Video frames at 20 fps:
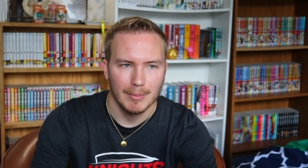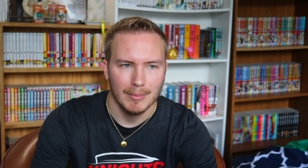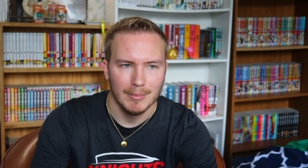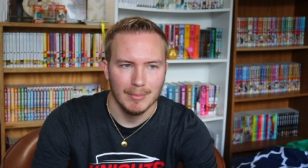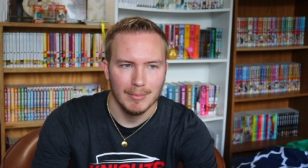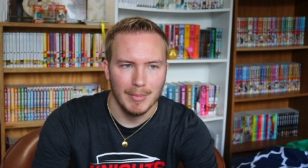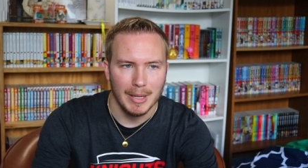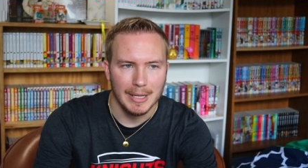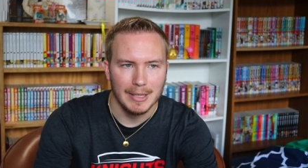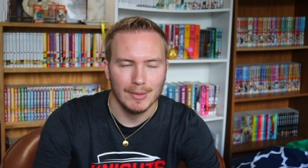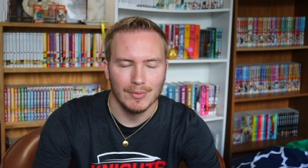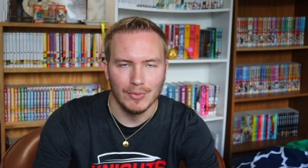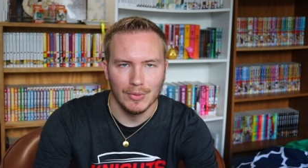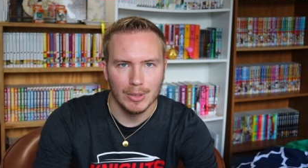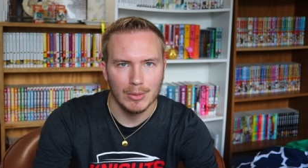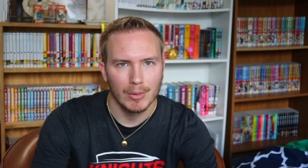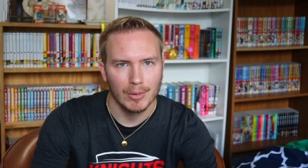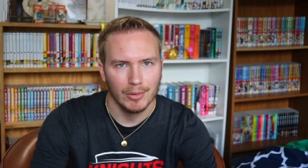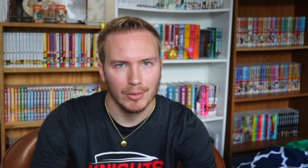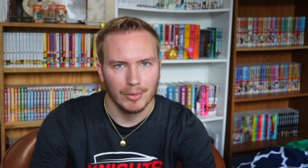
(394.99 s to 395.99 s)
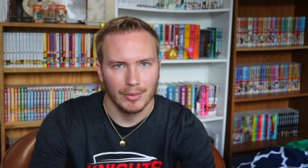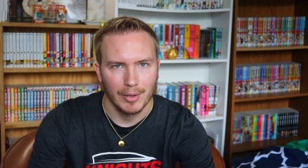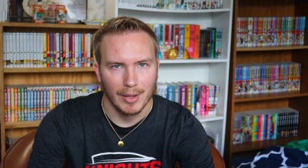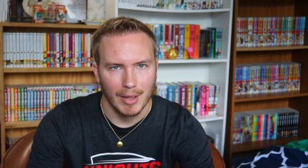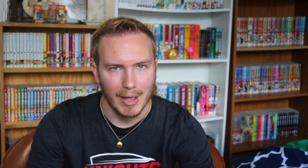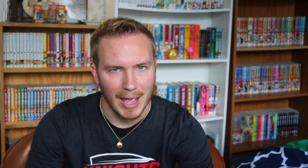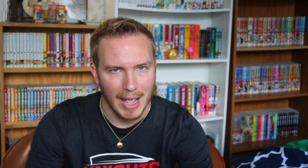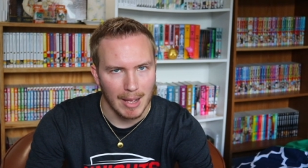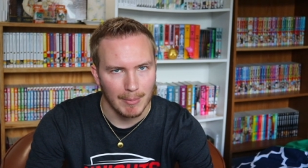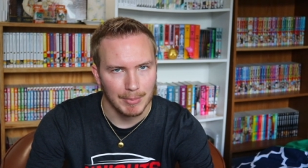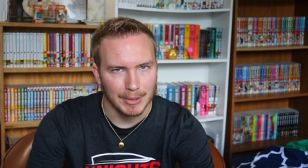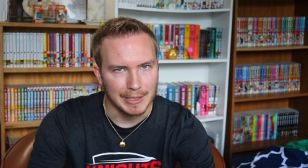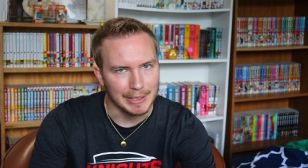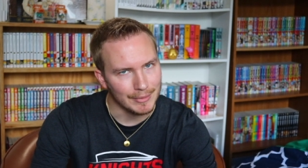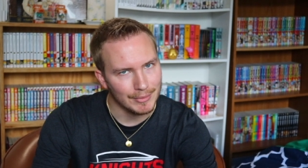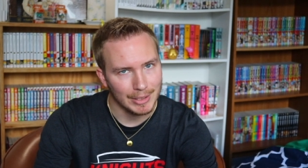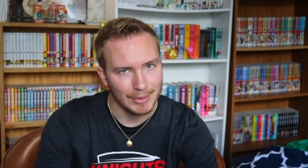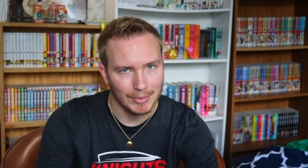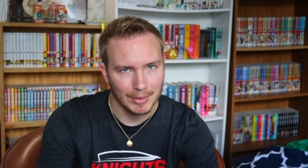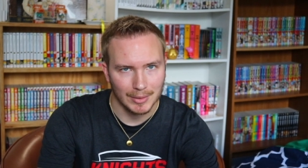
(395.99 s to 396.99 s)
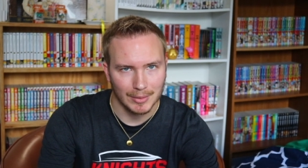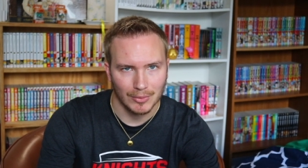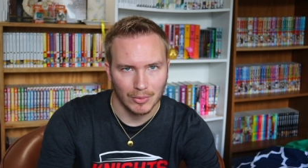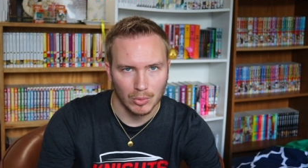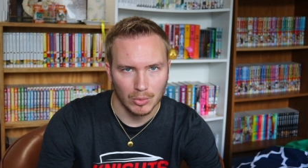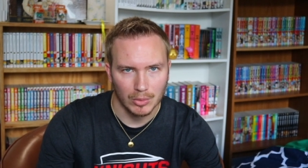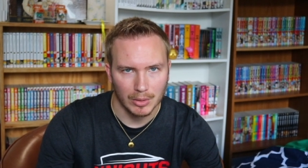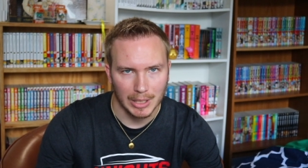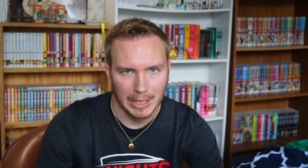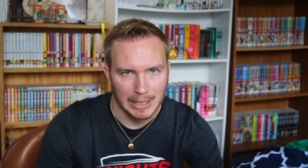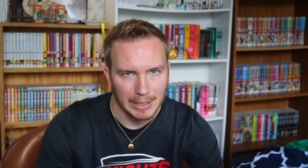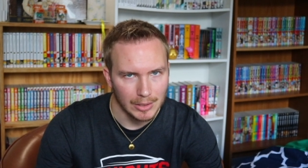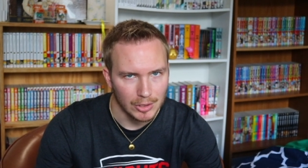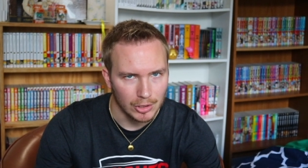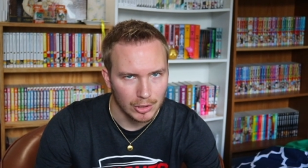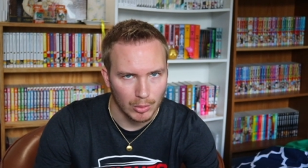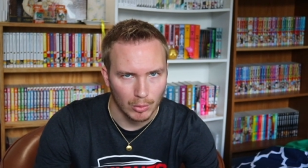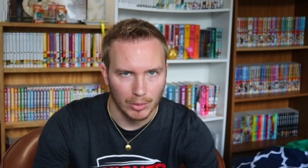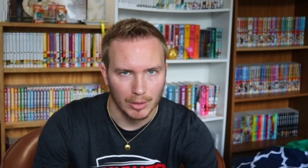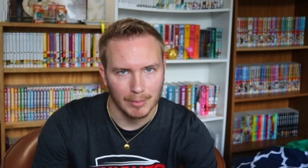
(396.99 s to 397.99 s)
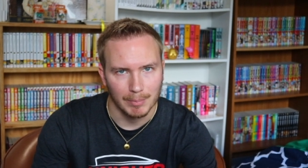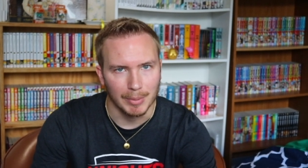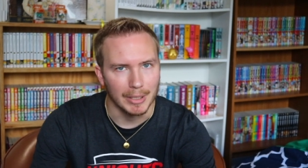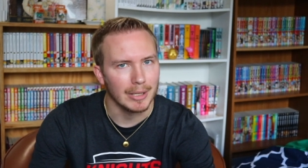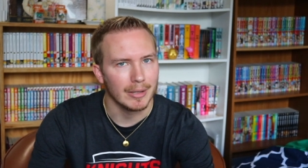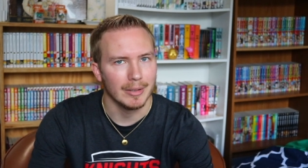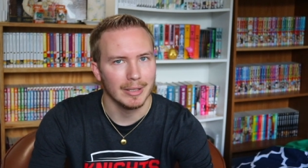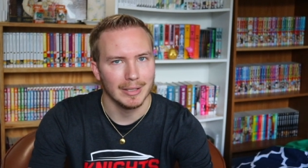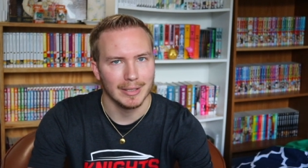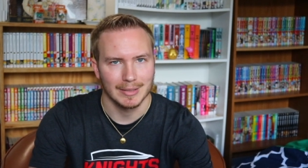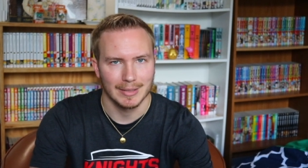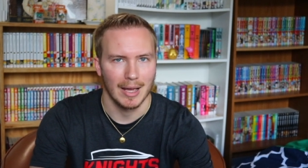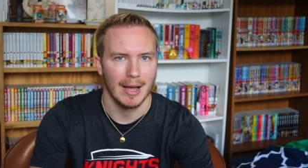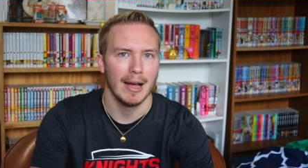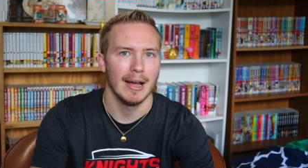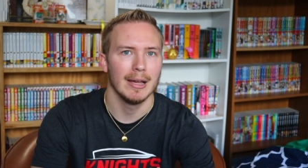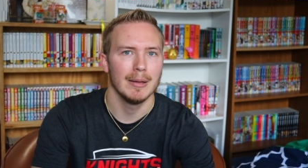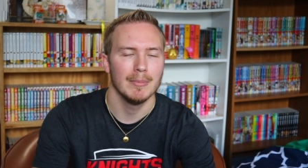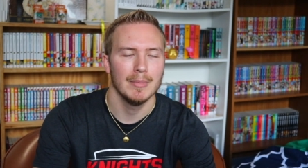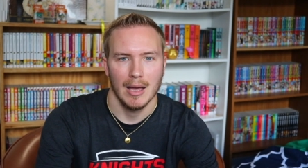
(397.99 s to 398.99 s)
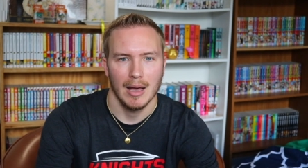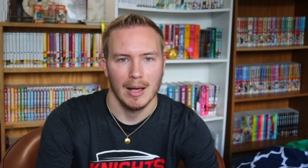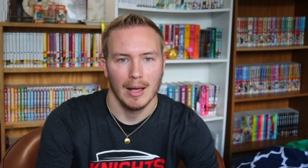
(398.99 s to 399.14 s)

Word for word: make viewers happy, even if it's for a short period of time.